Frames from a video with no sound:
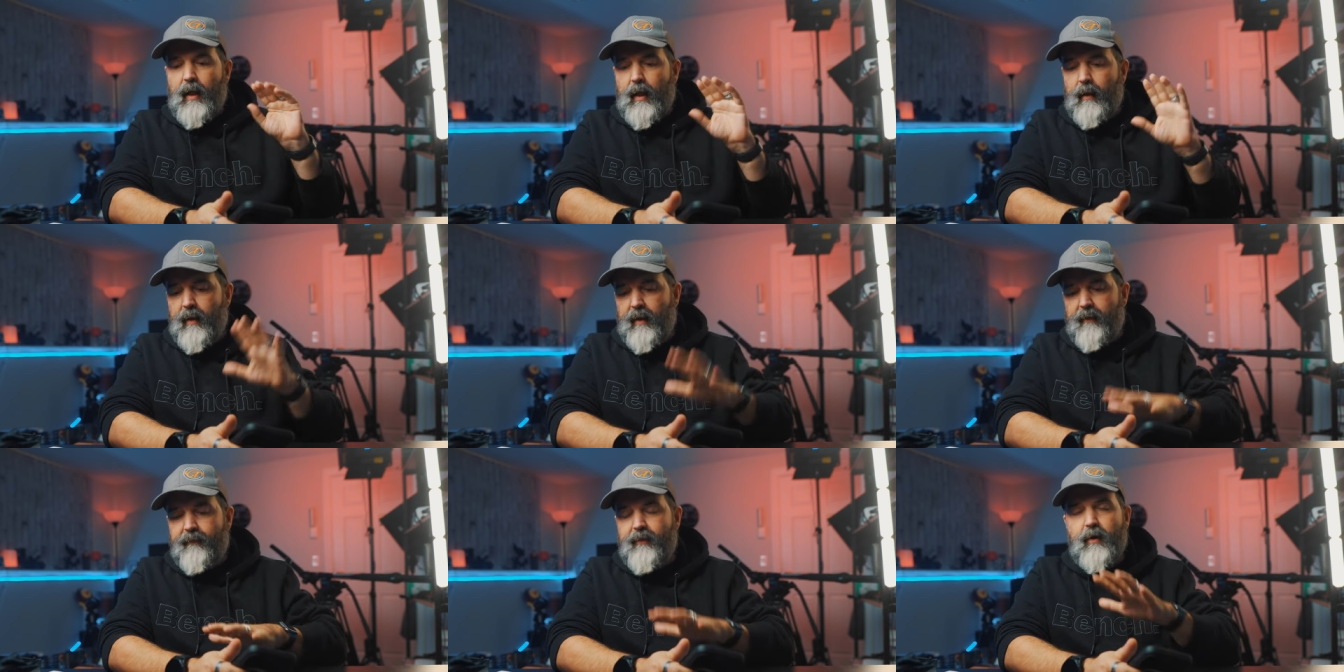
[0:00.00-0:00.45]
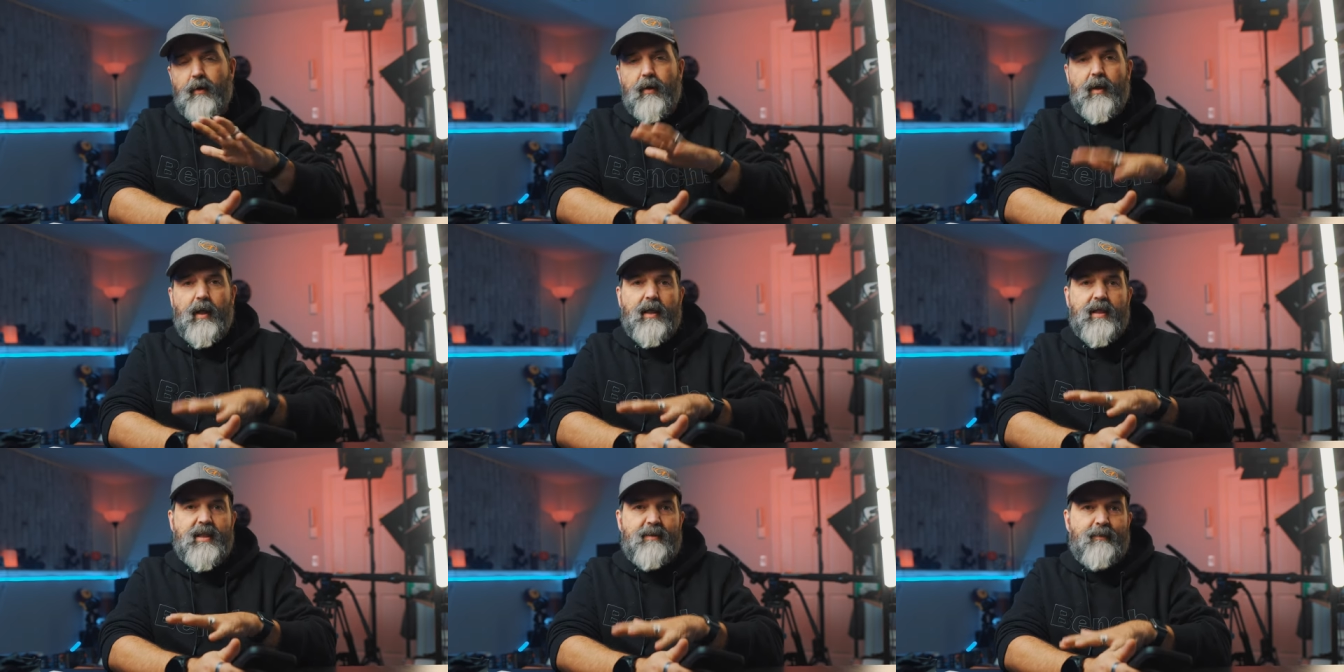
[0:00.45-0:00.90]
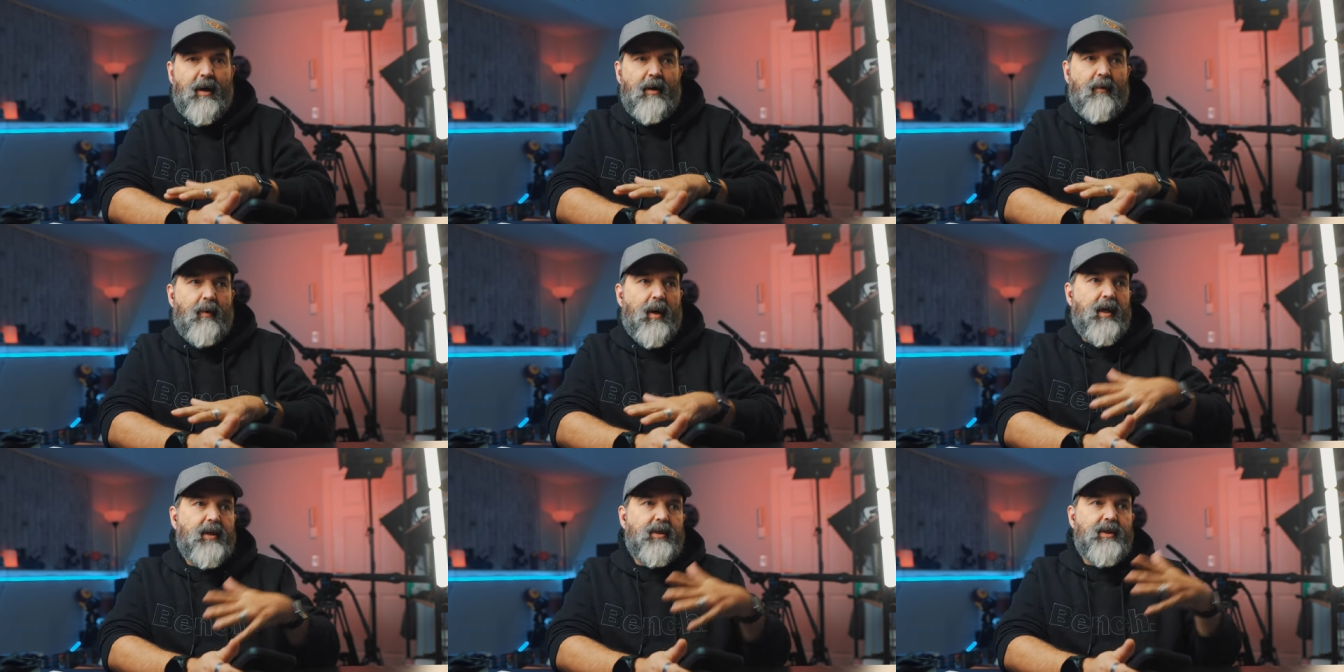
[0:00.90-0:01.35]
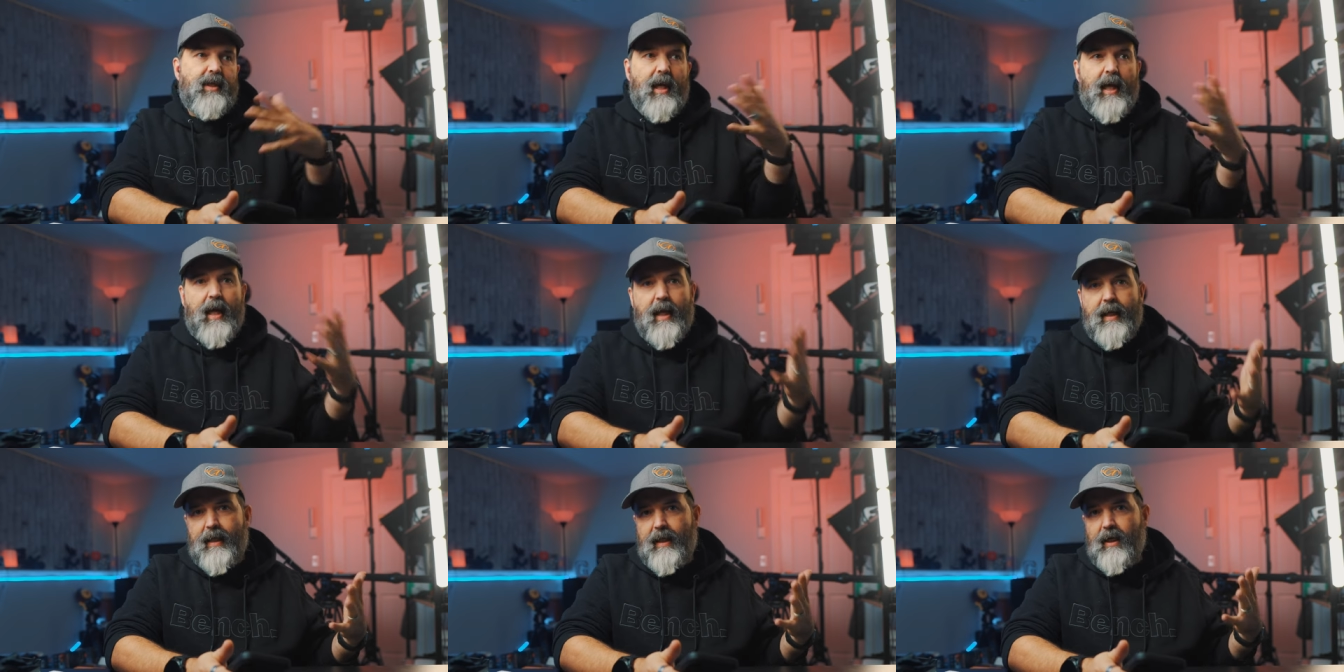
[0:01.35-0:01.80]
And if you look at a smartwatch
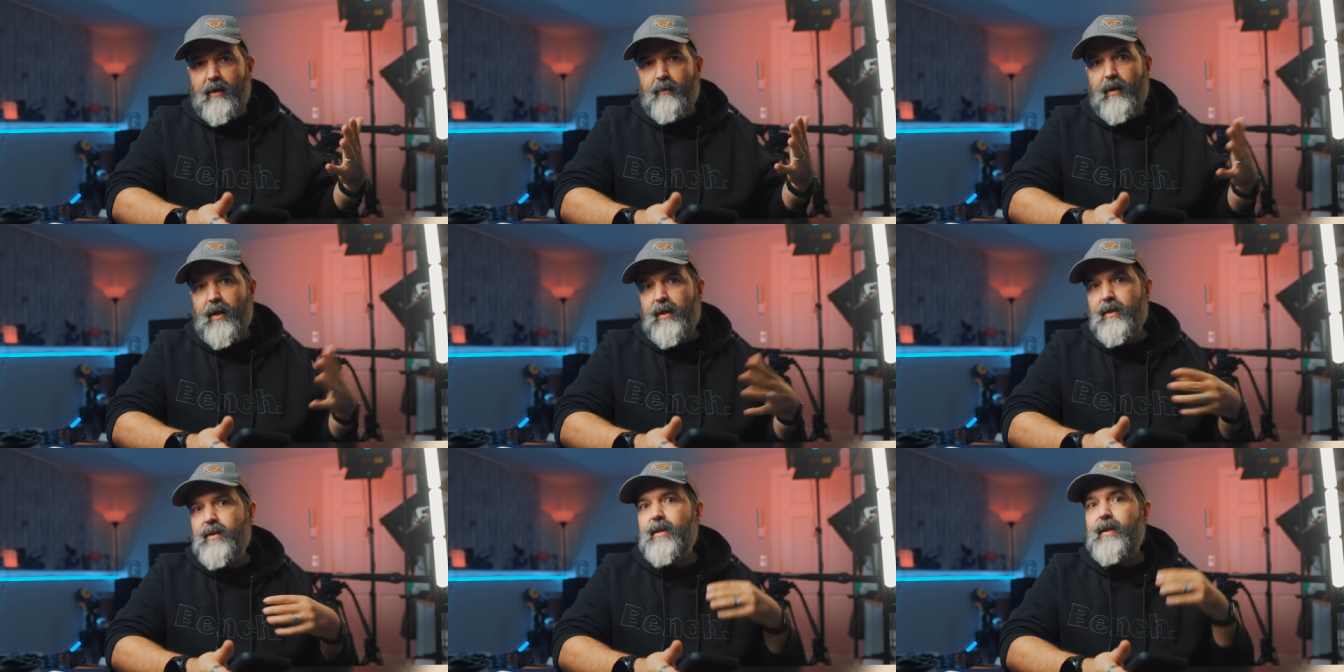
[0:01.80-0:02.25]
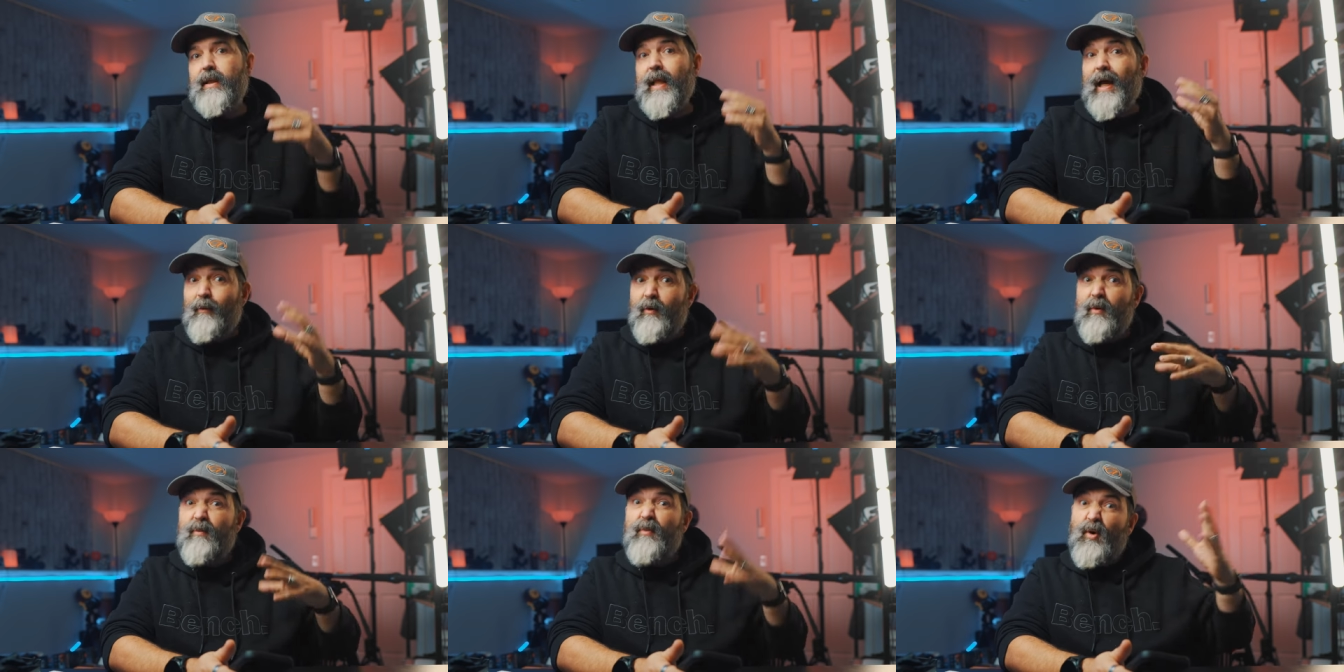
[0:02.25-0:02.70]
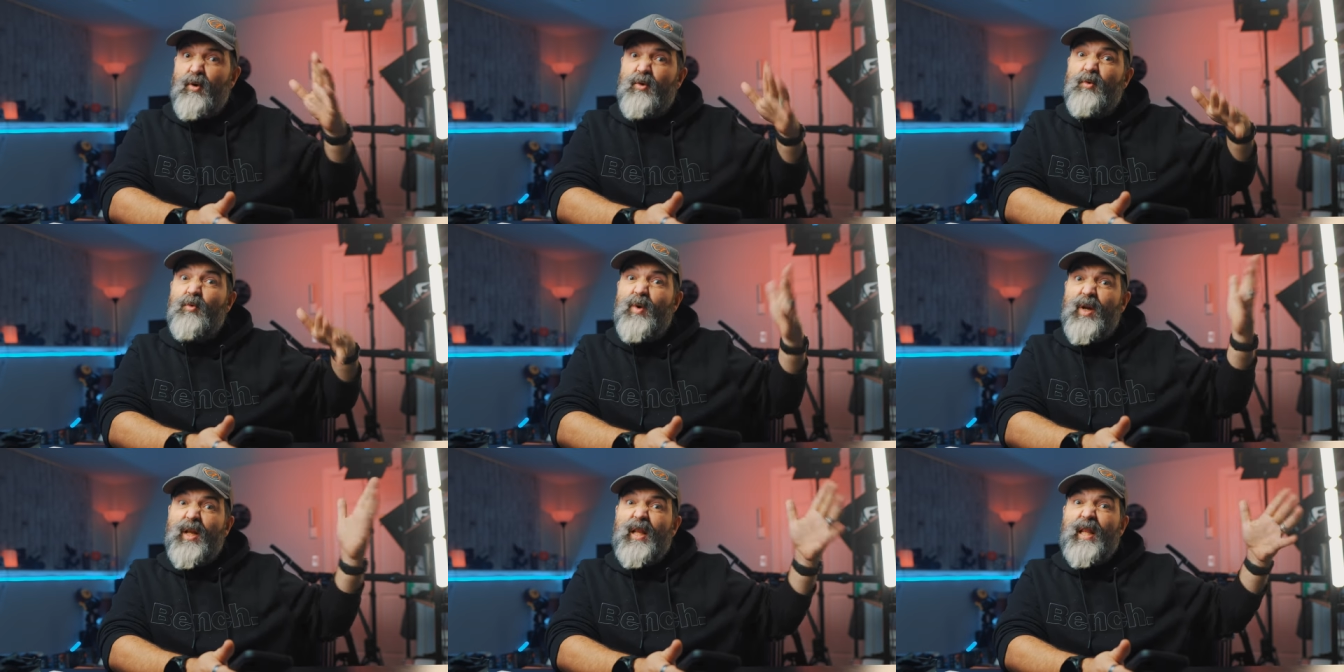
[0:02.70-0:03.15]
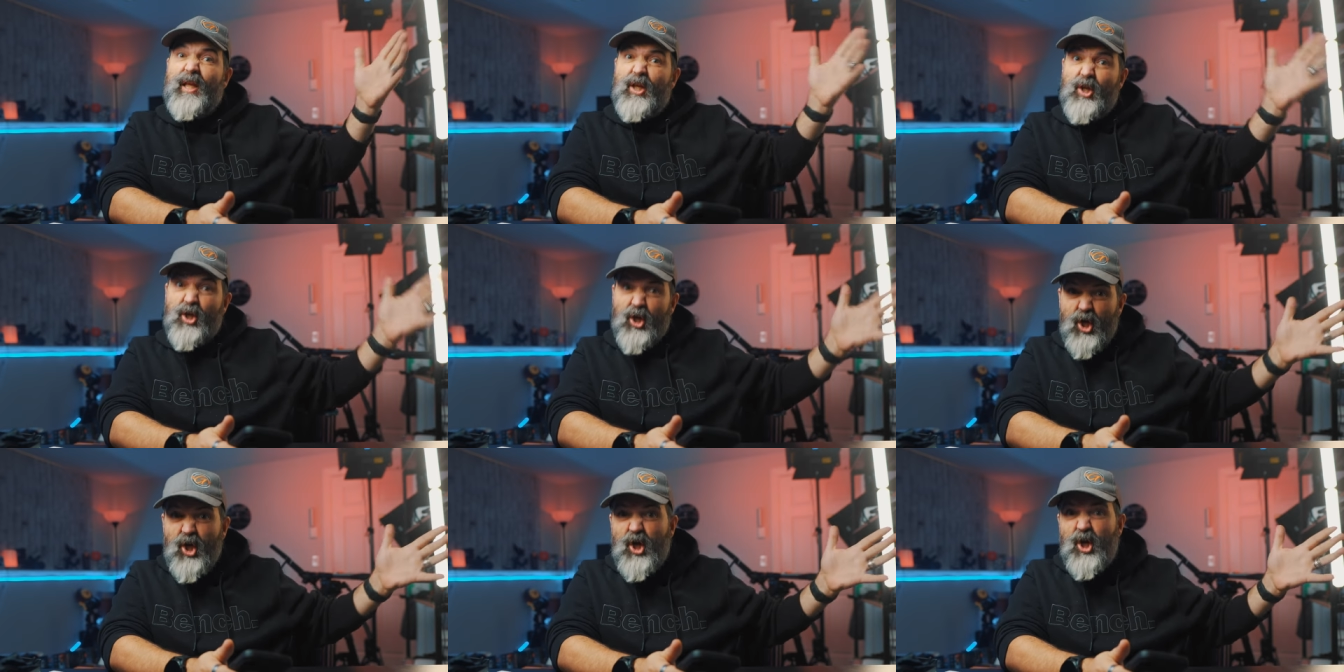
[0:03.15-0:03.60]
and earbuds that were both really
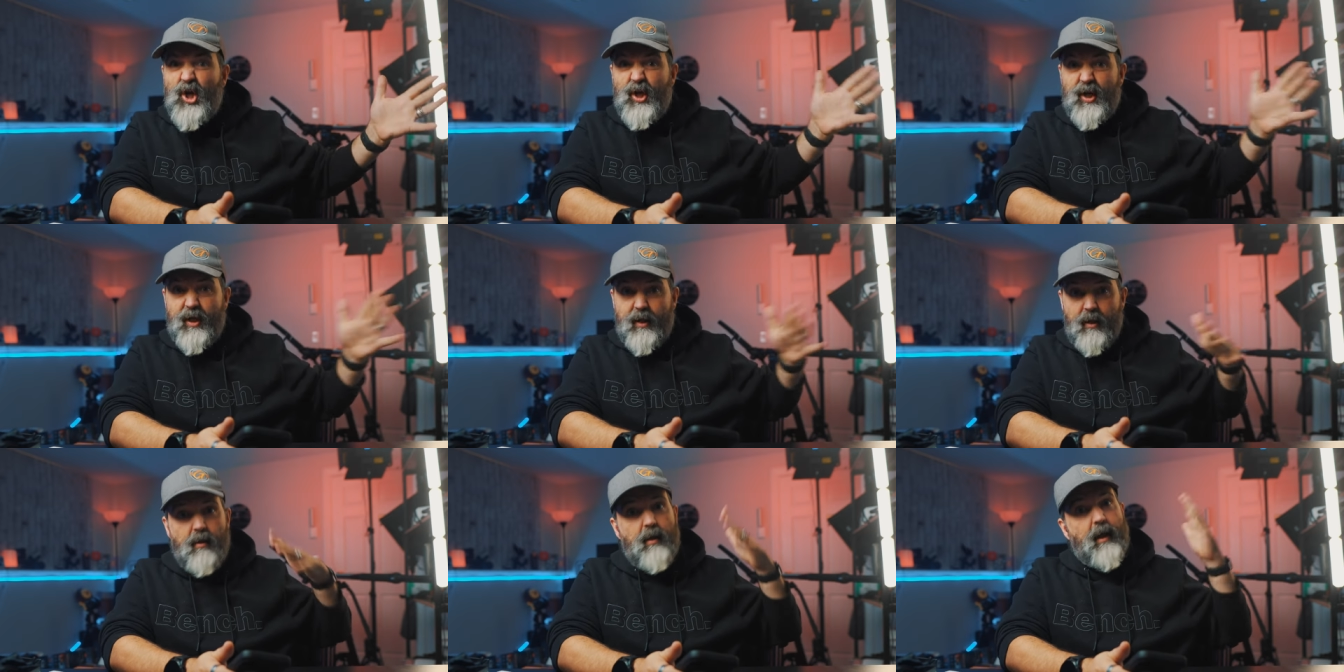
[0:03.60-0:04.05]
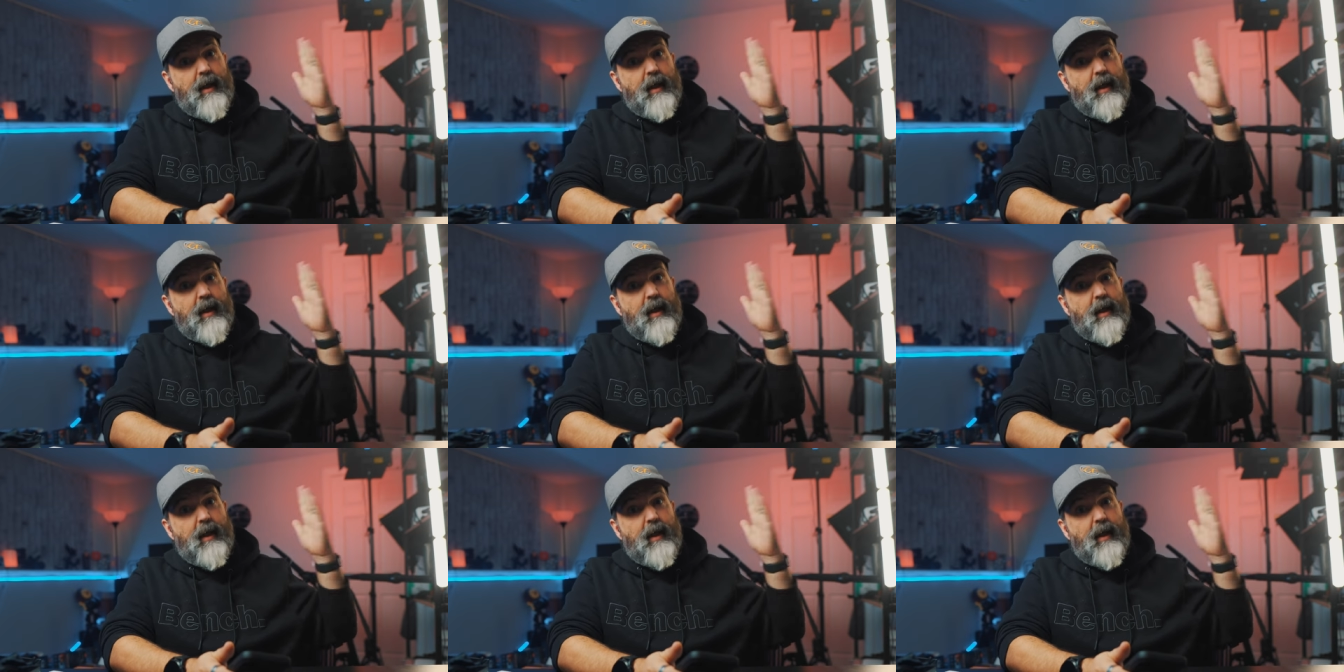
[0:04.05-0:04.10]
good,